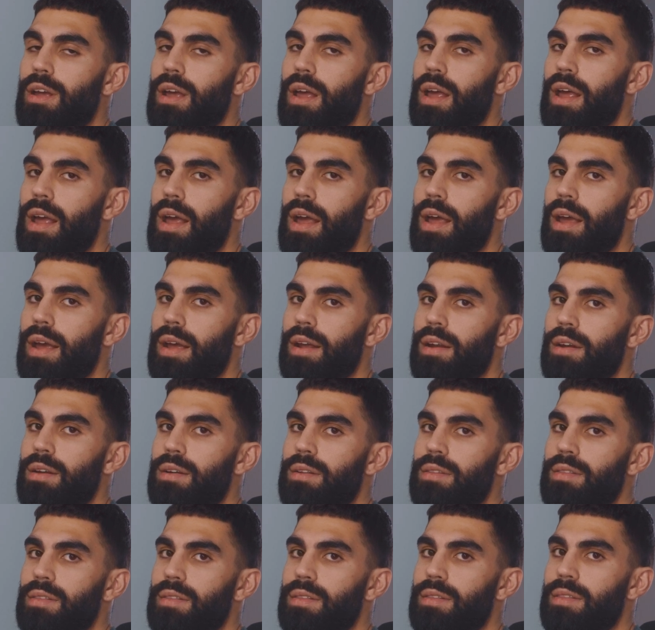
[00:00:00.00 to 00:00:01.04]

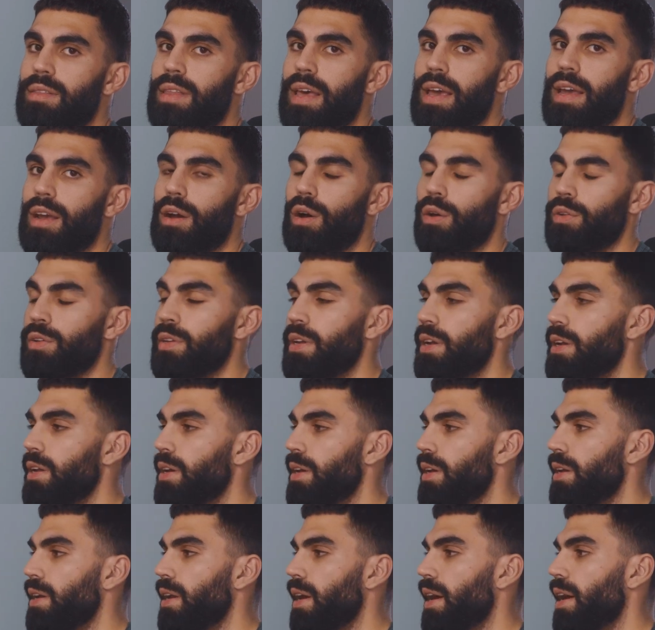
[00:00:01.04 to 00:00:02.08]
and they all
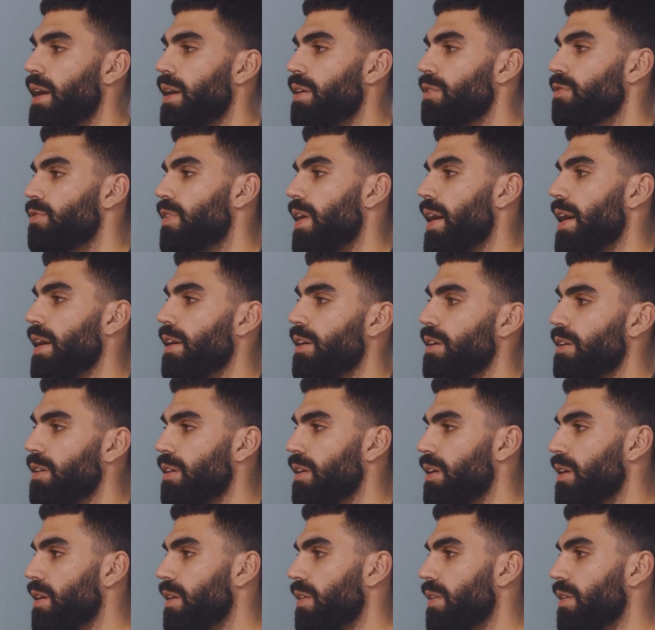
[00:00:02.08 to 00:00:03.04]
needed a file